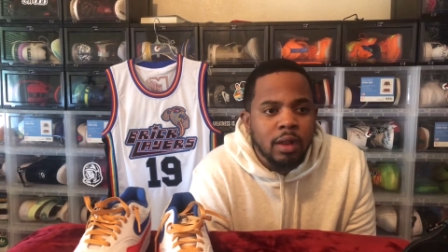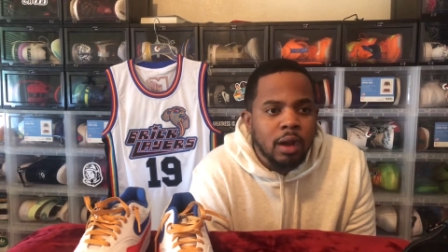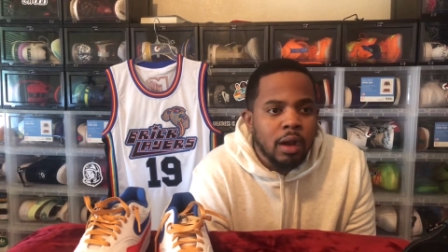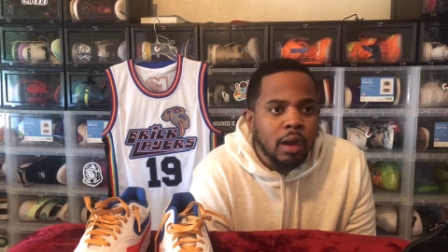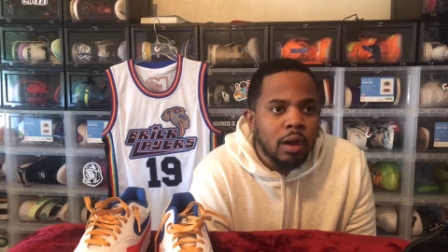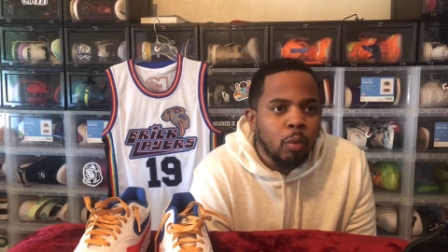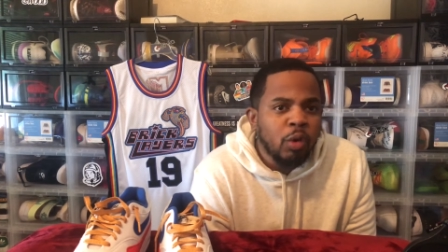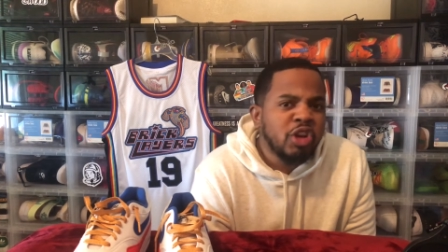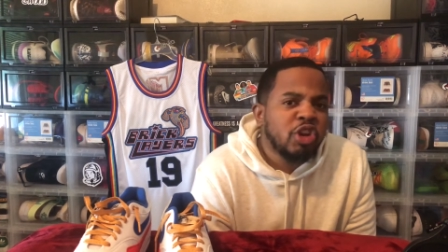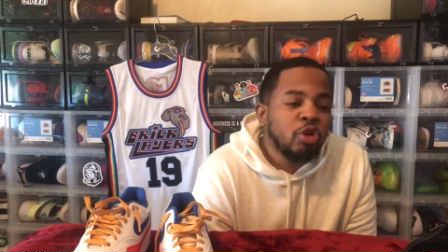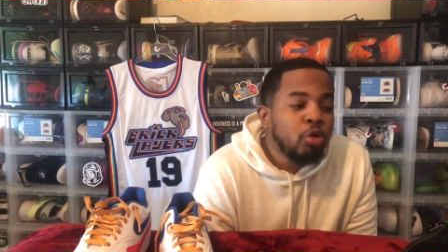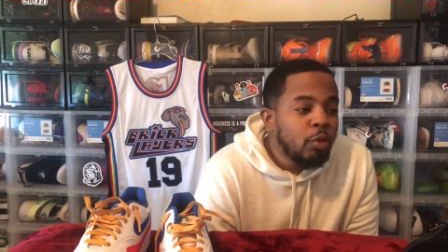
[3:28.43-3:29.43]
What
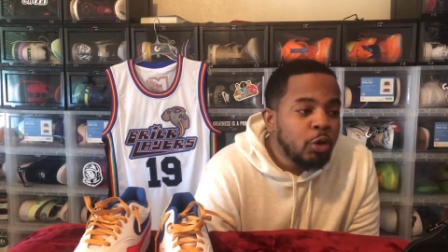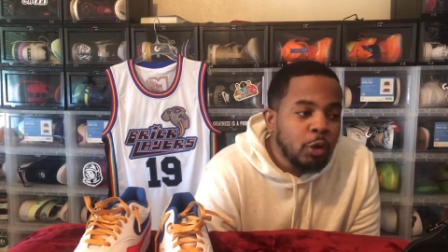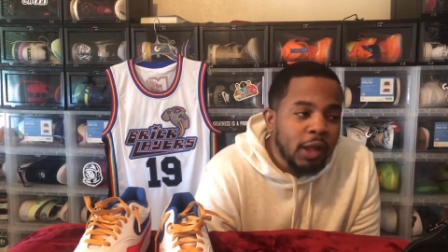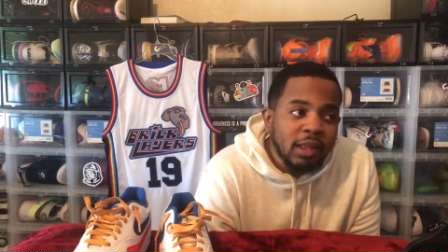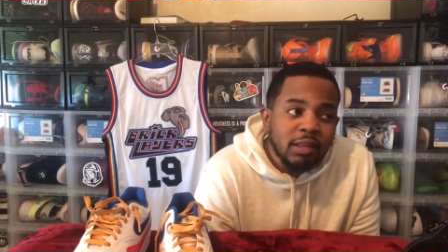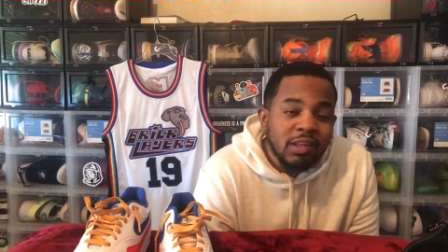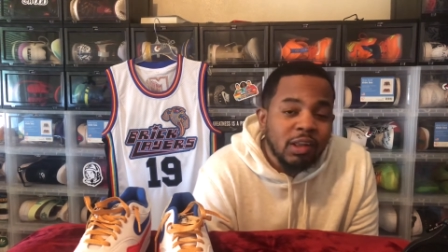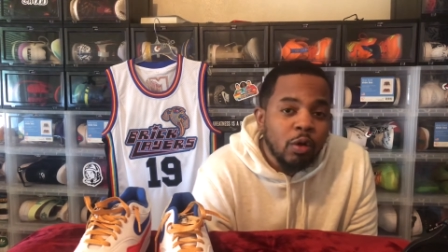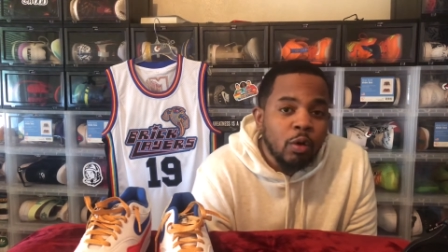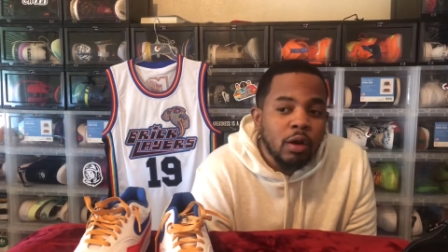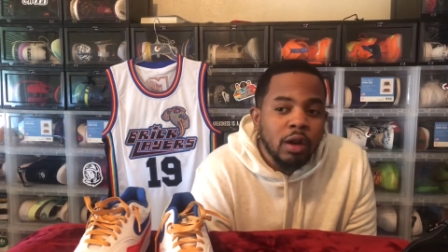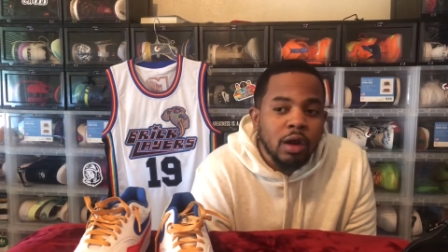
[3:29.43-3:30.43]
shoe would you like to see
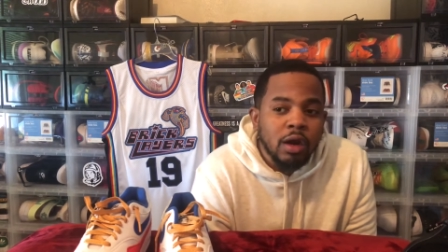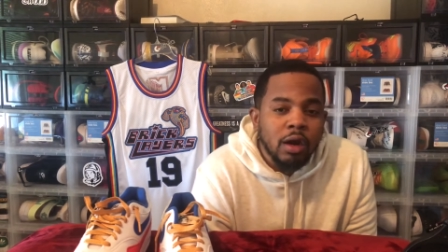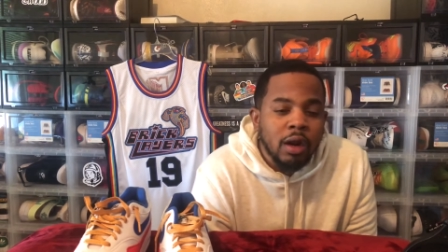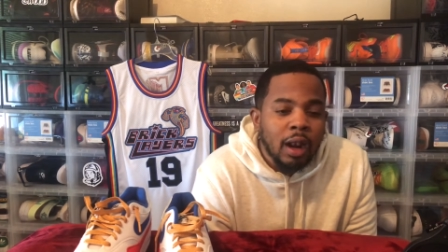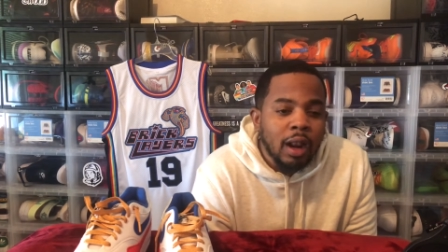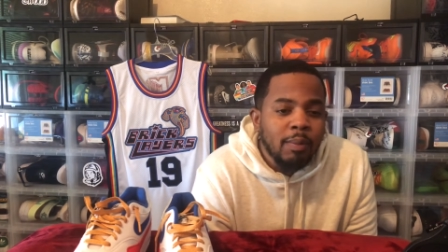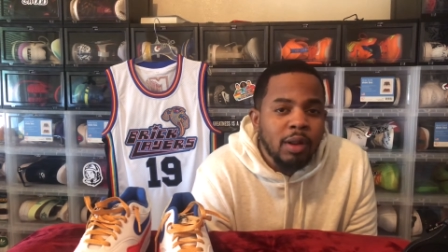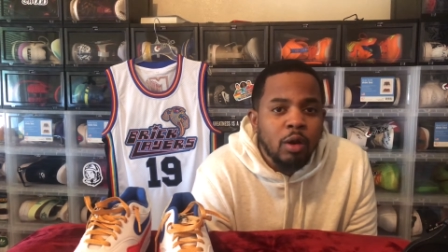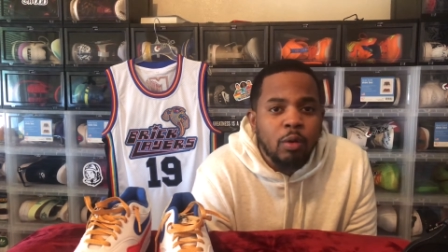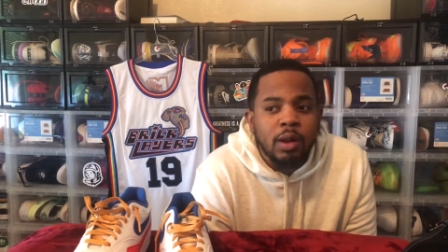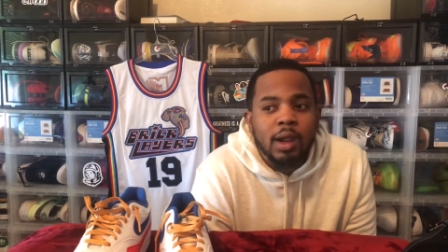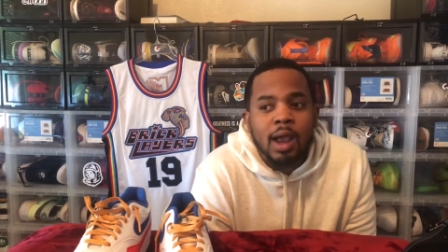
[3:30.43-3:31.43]
on there? Let me
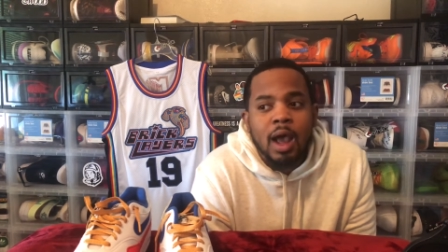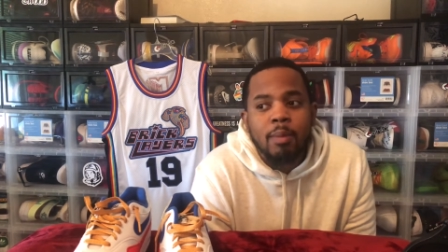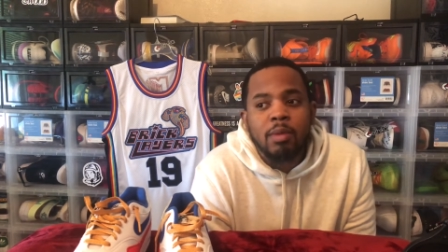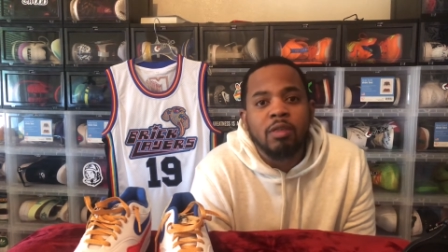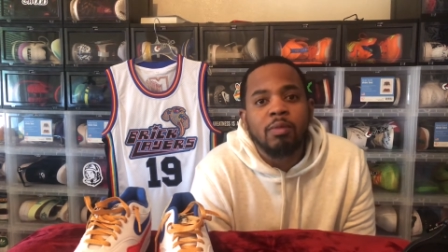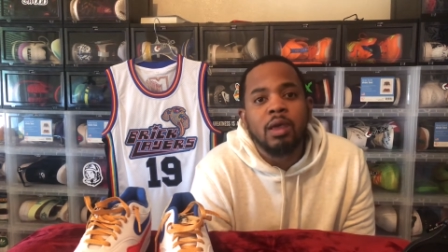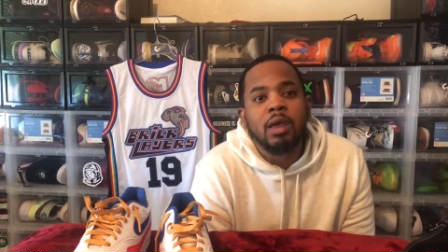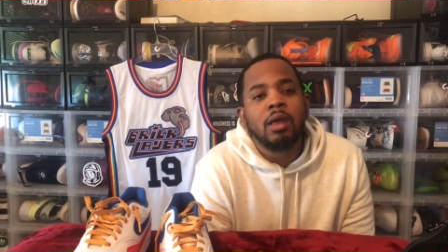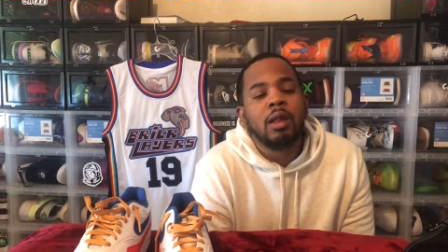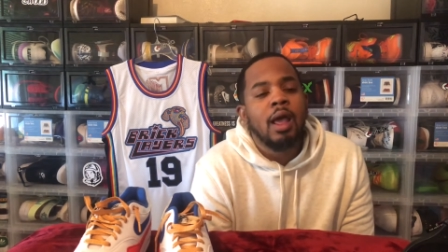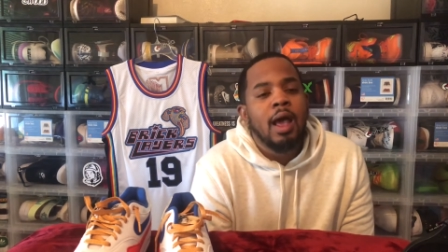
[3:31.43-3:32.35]
know in the comments, man.